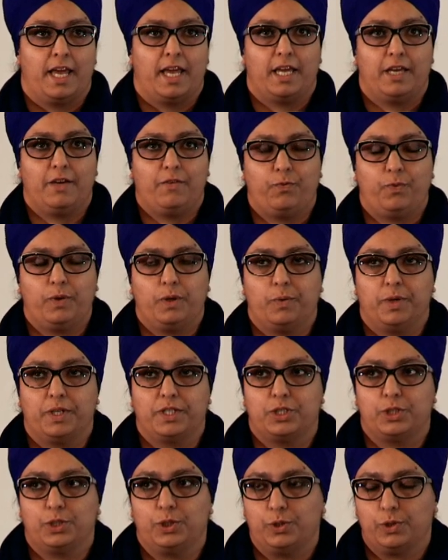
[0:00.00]
if we were
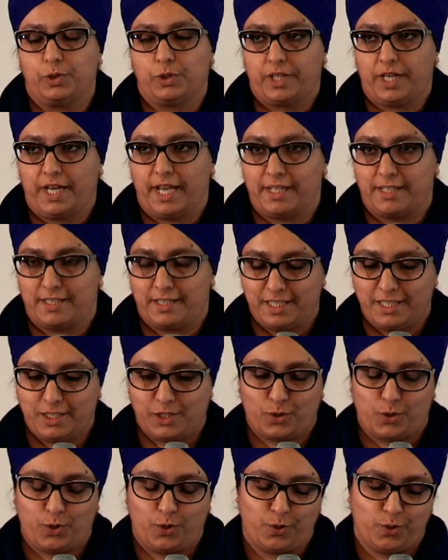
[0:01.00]
to look at
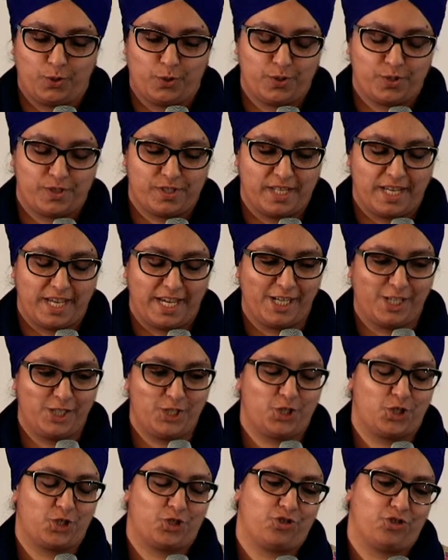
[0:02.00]
discourse,
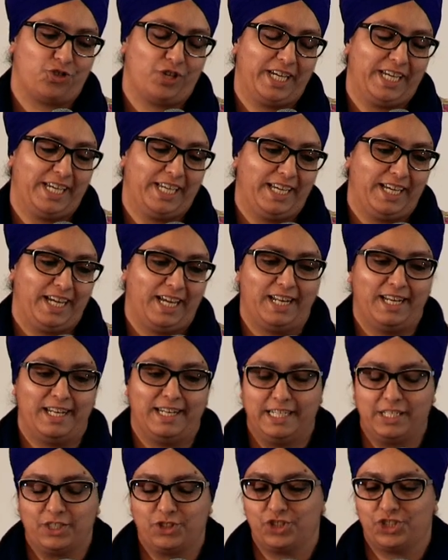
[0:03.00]
history, and
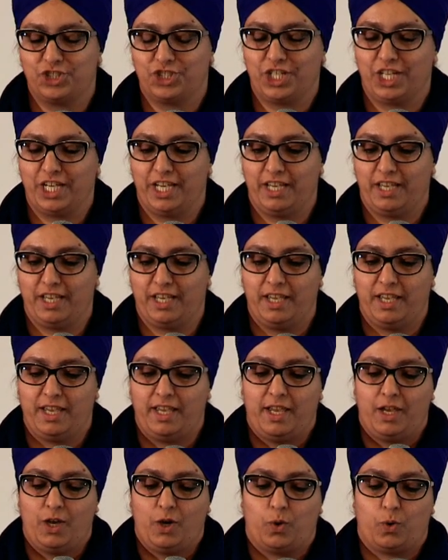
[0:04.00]
literature,
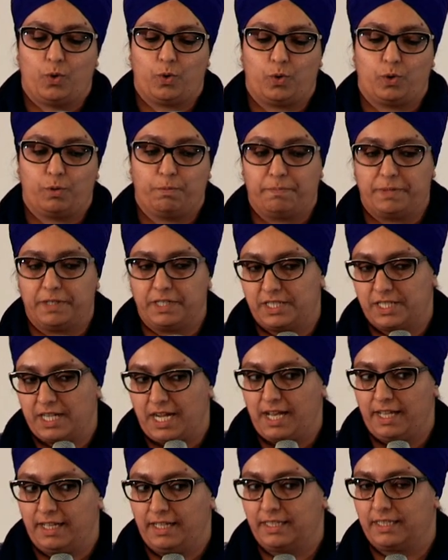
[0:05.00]
or
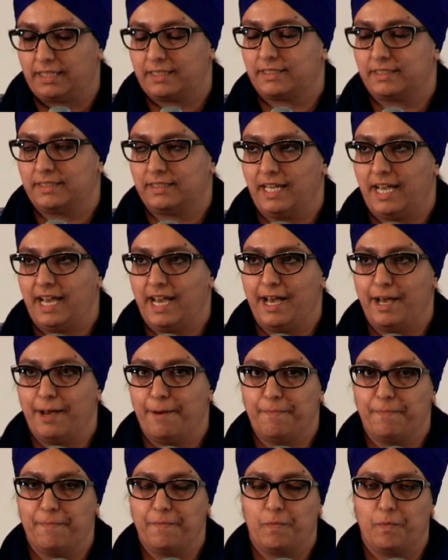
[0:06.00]
prajarics,
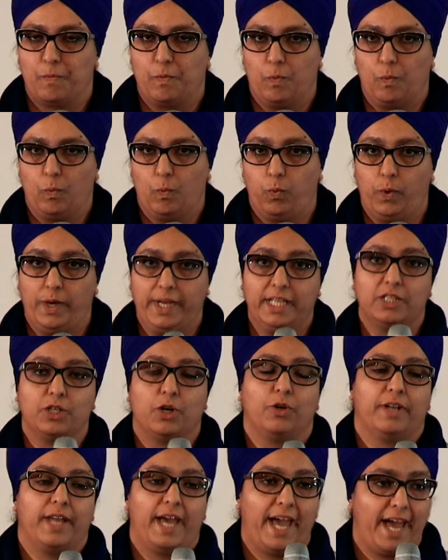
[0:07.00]
we
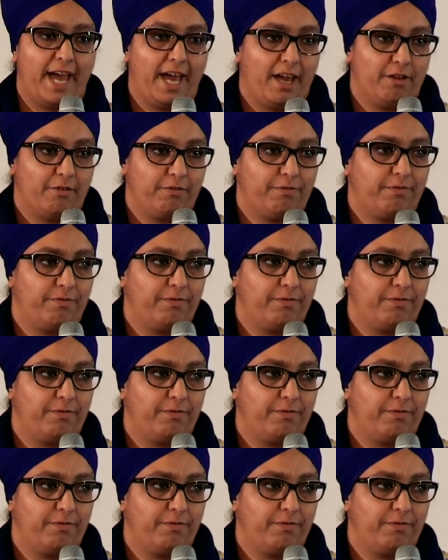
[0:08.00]
don't have,